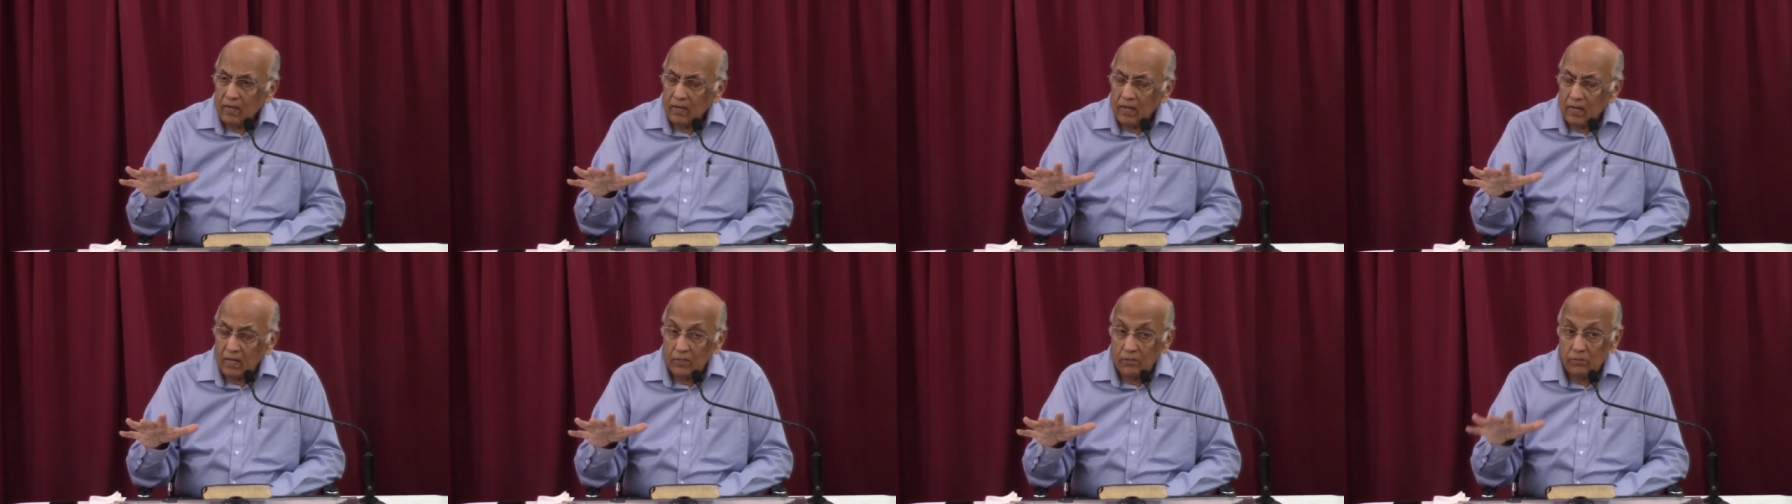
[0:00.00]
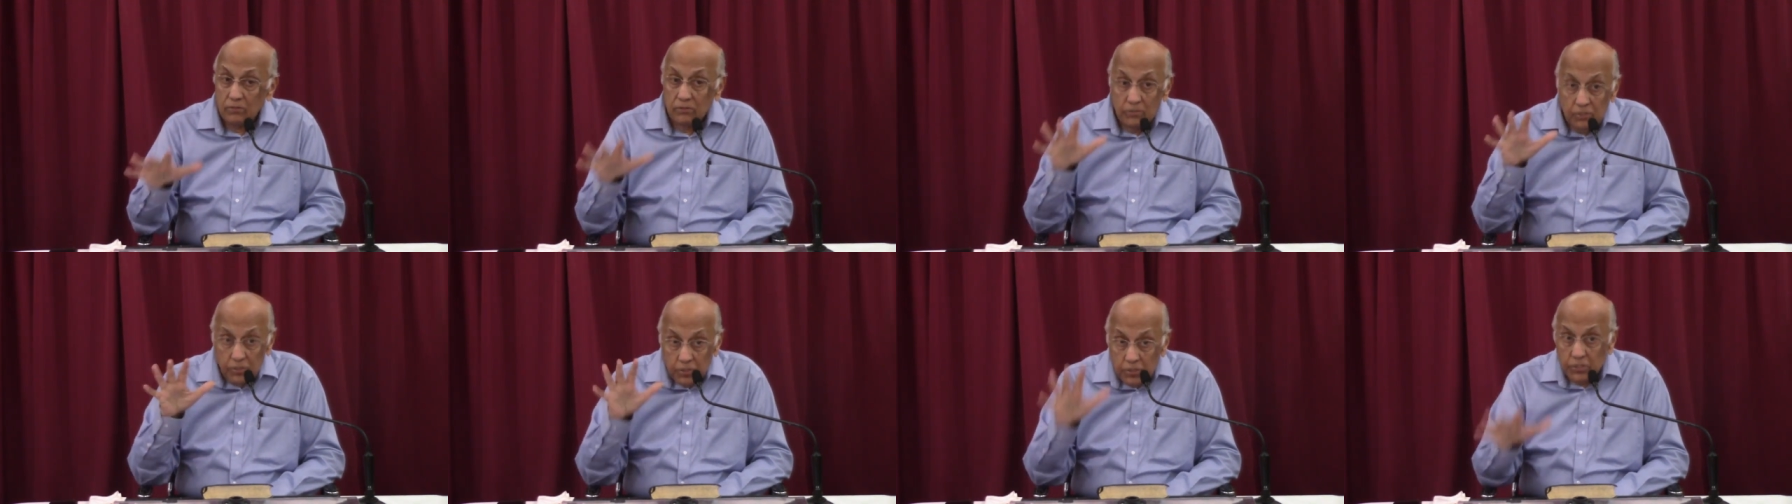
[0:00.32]
And
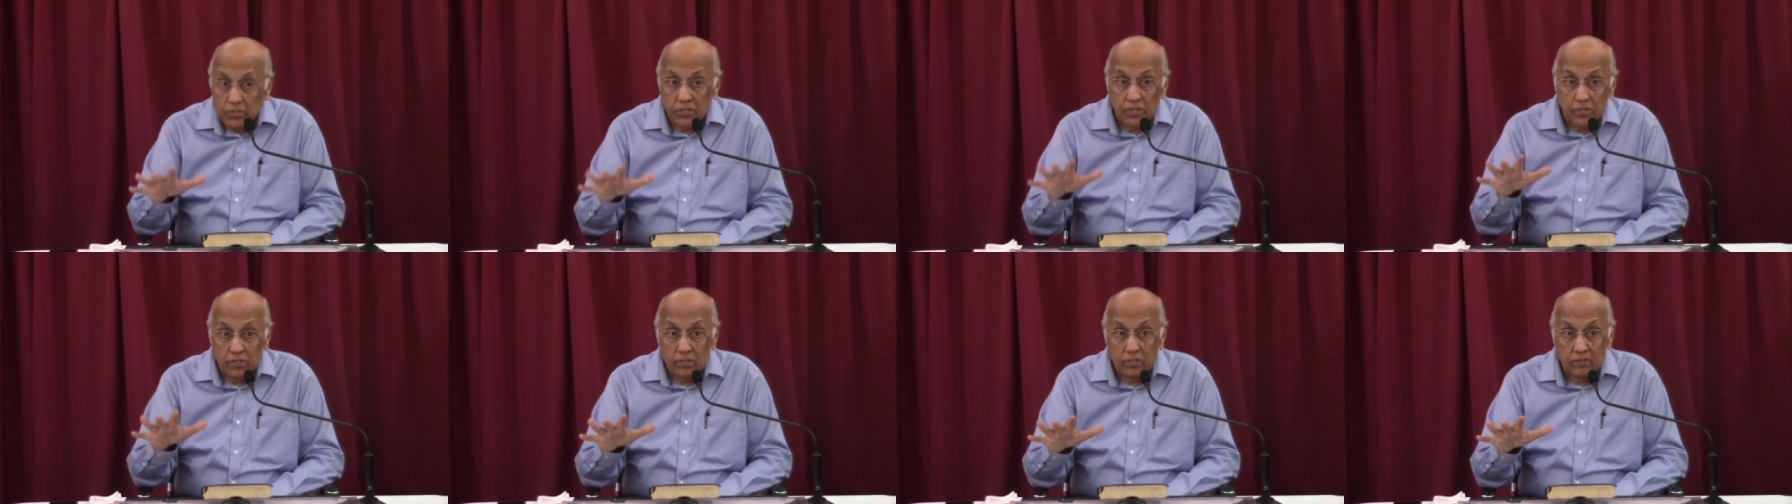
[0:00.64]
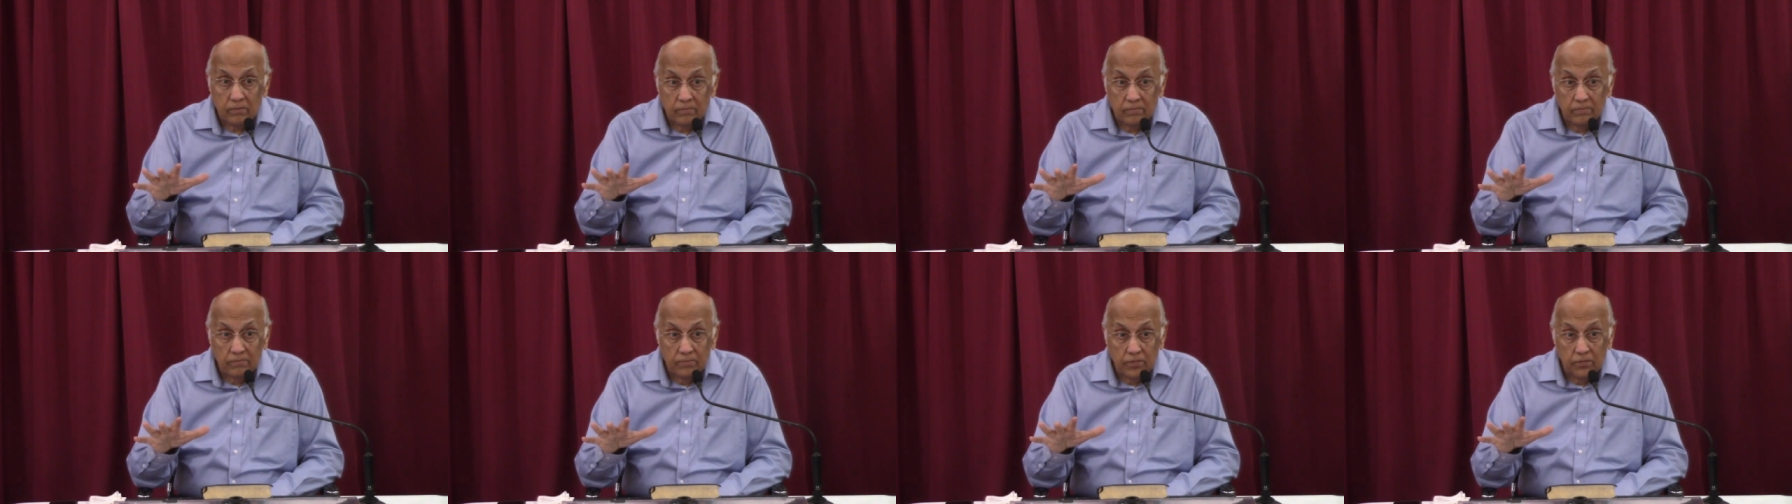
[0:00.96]
to
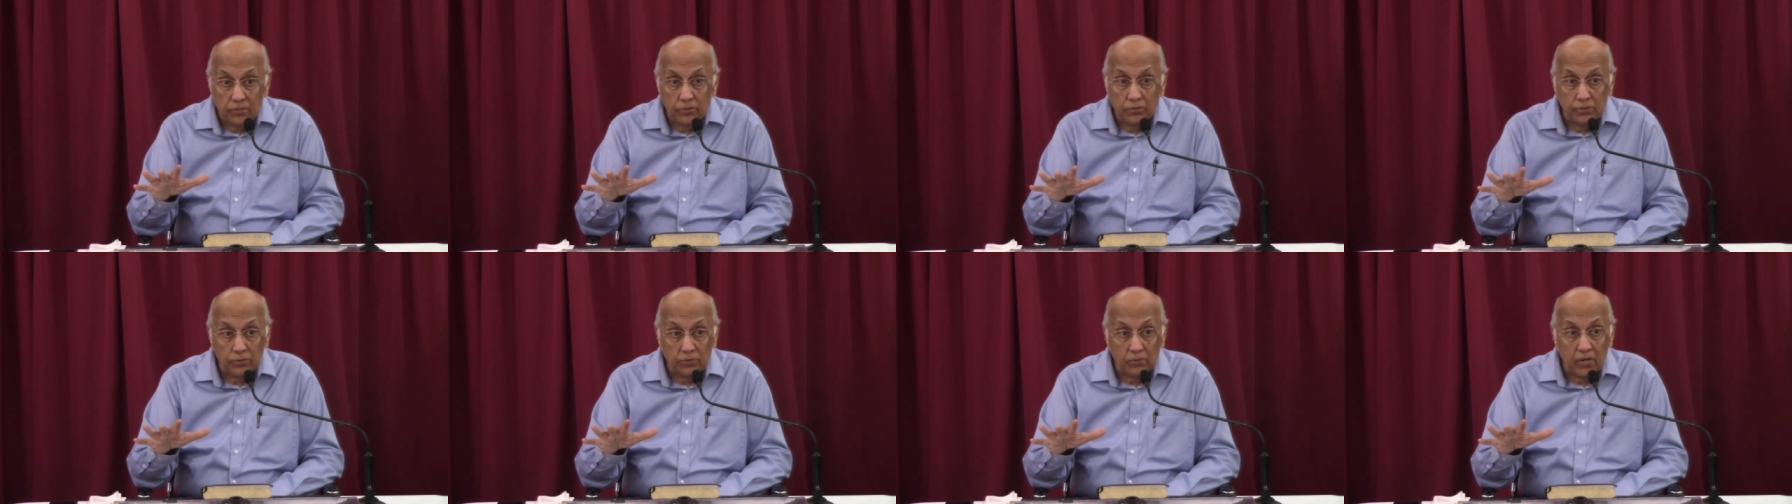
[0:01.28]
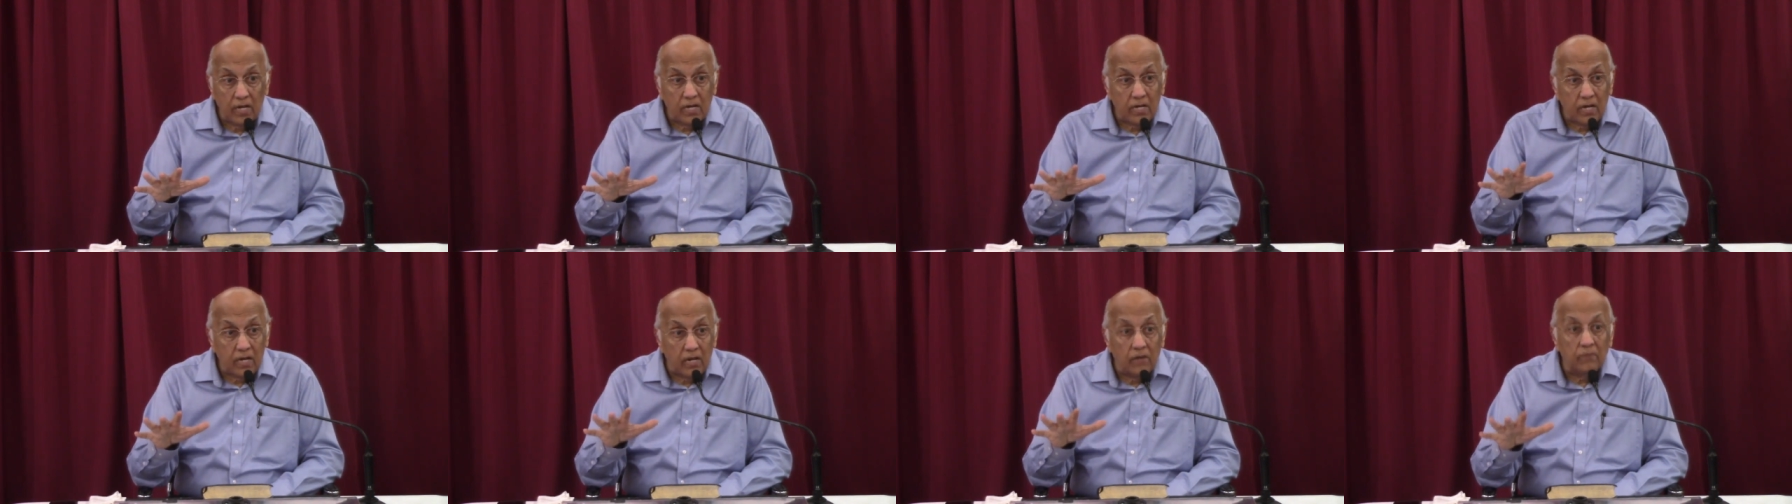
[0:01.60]
disturb those who
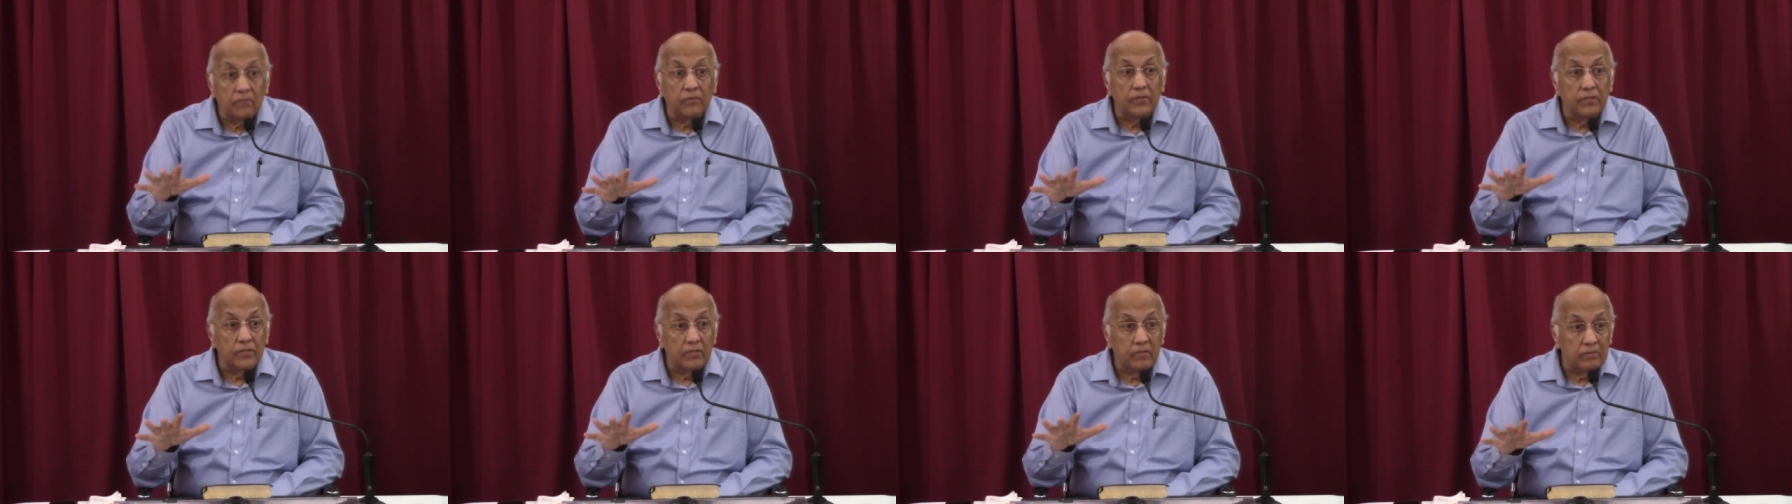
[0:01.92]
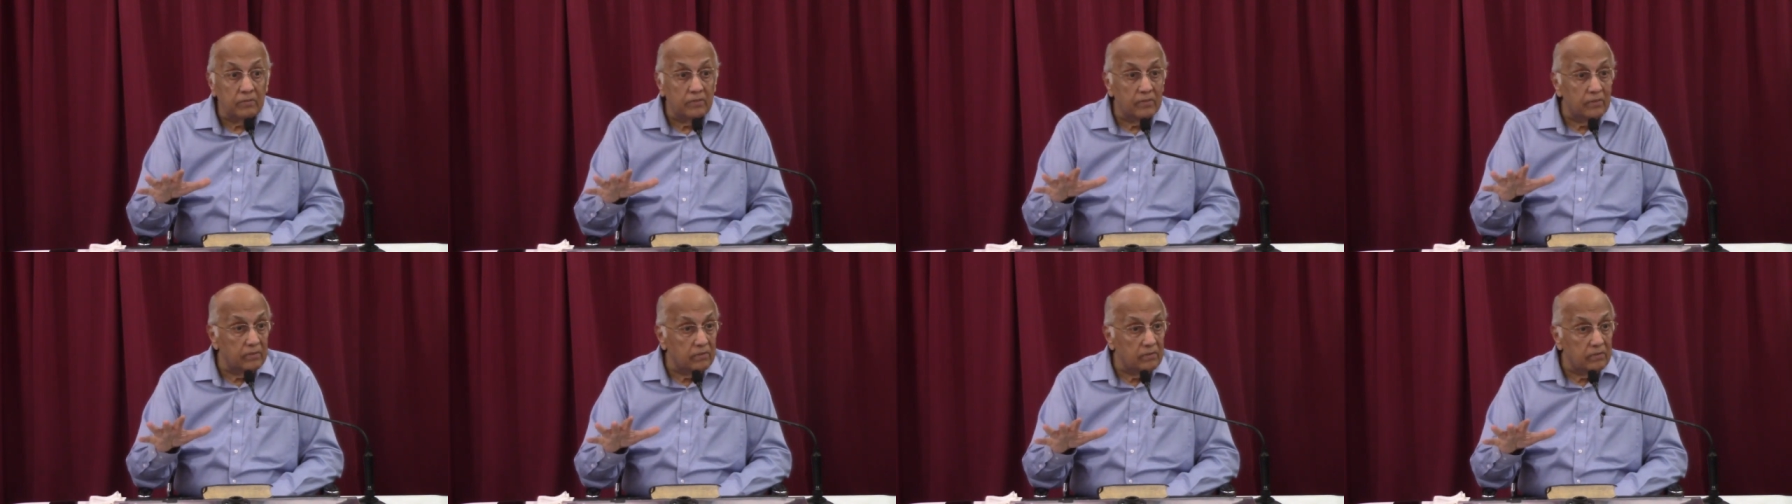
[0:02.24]
are
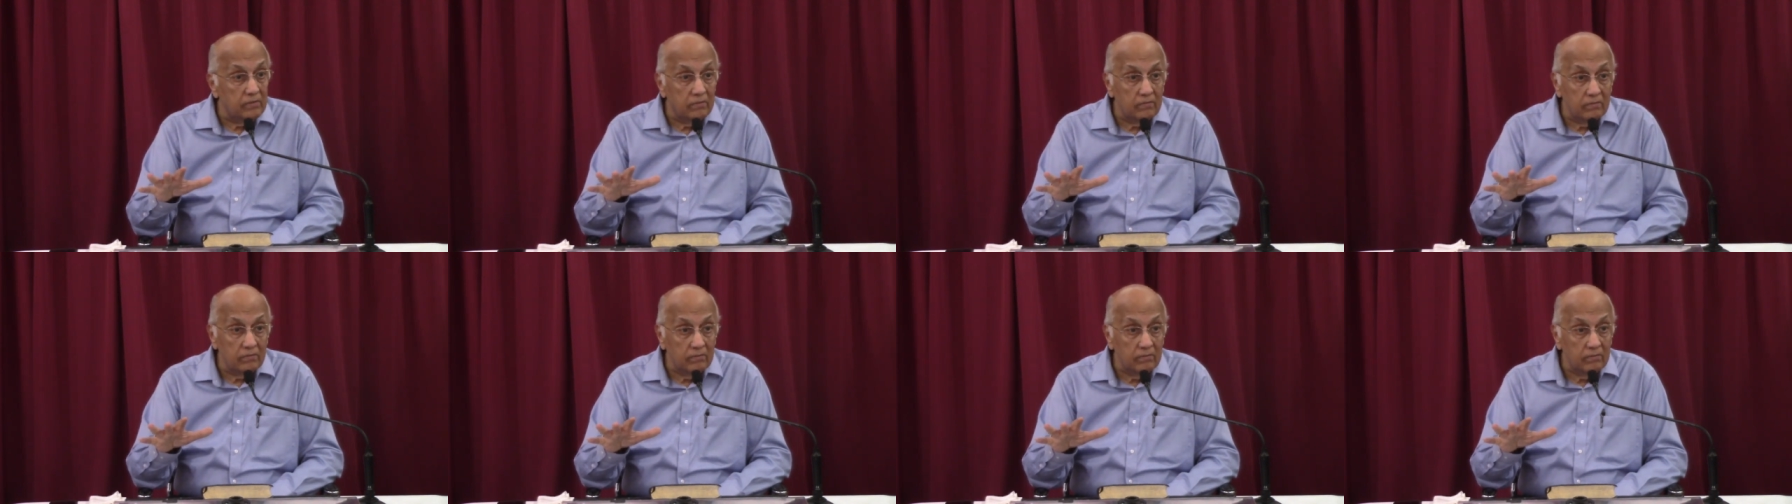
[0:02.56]
comfortable